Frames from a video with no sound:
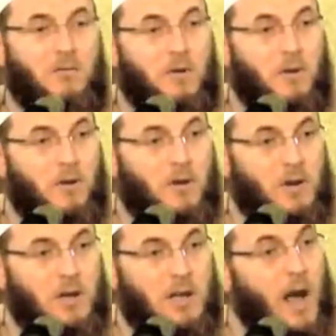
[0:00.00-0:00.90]
for
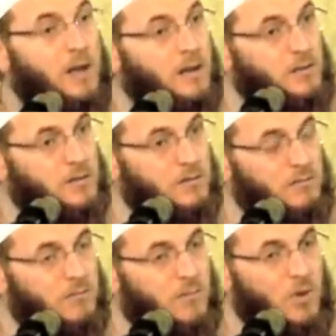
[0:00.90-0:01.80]
guidance,
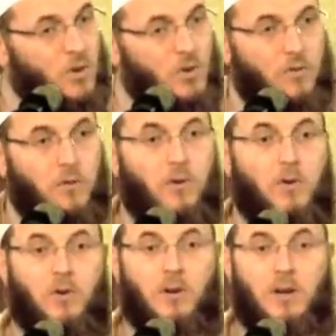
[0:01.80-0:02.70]

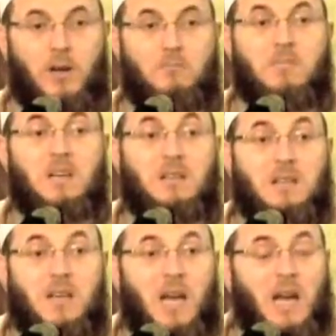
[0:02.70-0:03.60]
for
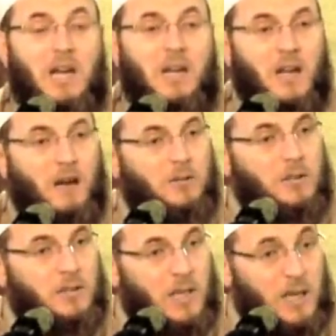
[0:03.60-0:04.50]
maintaining
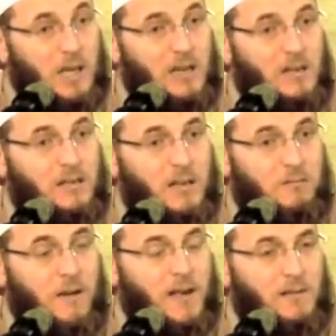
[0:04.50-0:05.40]
our deen and
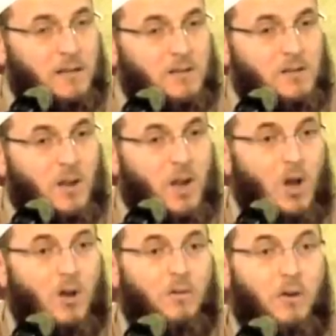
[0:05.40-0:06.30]
steadfastness,
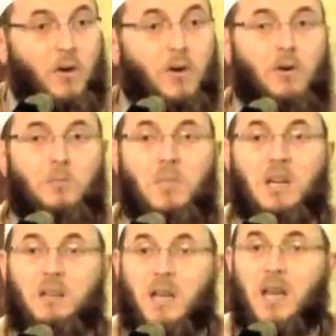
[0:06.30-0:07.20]
for
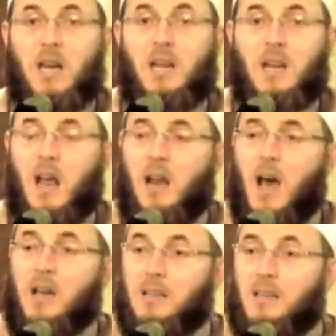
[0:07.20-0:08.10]
maintaining an
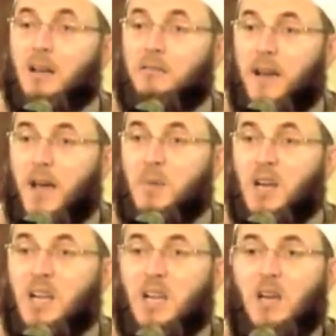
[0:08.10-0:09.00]
ideal
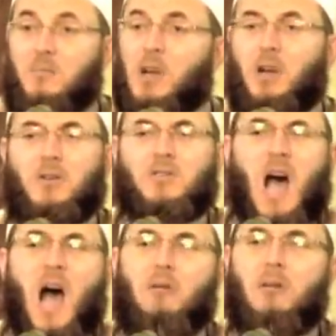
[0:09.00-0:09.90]
family, because
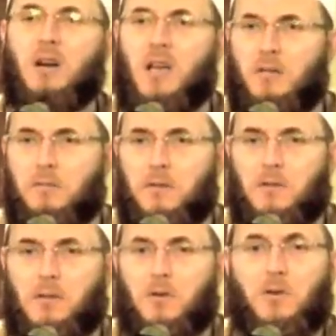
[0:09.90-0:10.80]
our effort
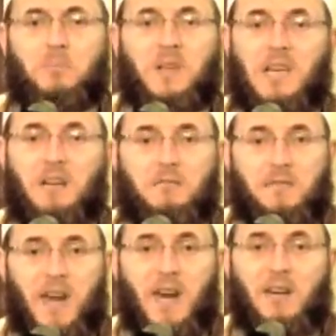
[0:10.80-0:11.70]
could be in
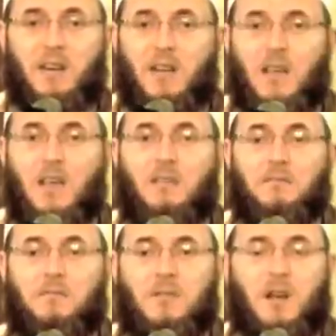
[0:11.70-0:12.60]
vain
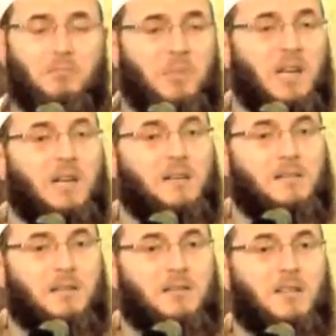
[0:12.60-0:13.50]
if we're not being
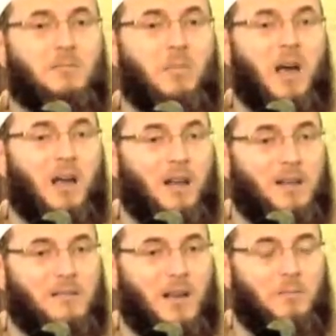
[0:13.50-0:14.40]
assisted by
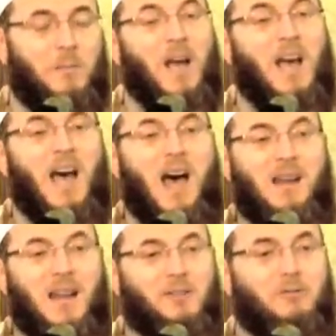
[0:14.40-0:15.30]
Allah's help.
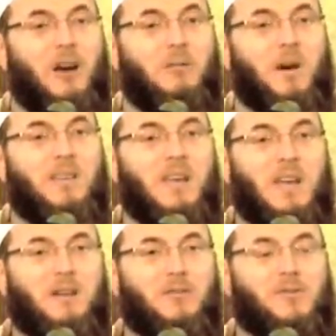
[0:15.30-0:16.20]
And that's why by the
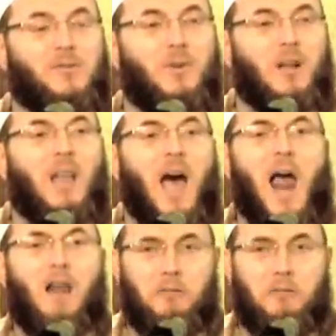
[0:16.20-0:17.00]
end of Surah Al